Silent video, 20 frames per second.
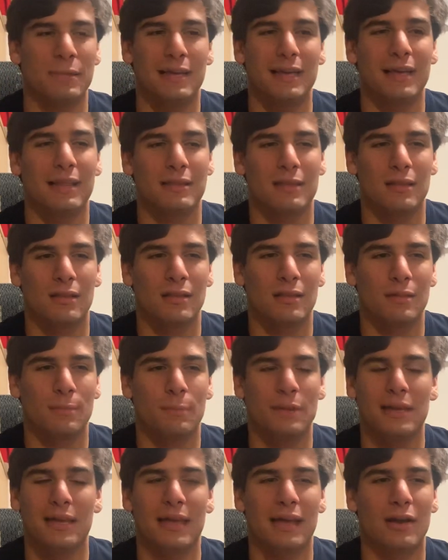Being at
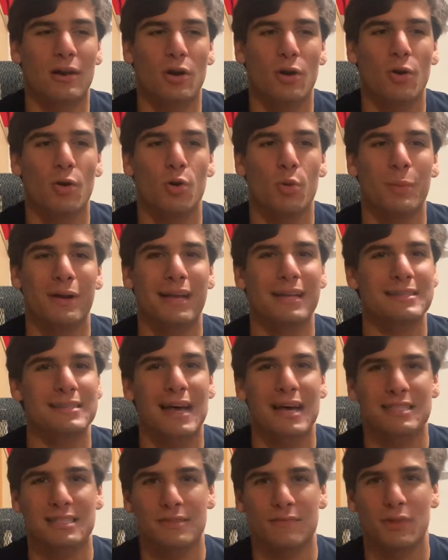being at home against
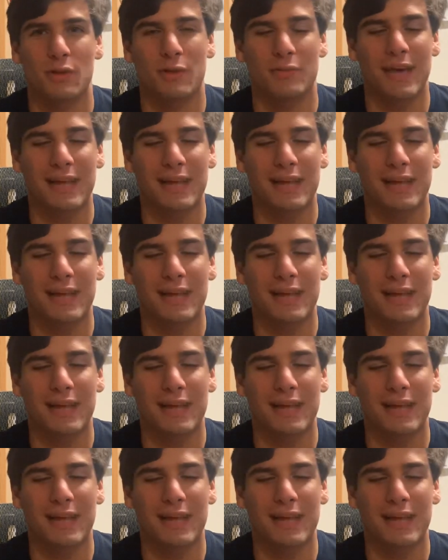Aston Villa,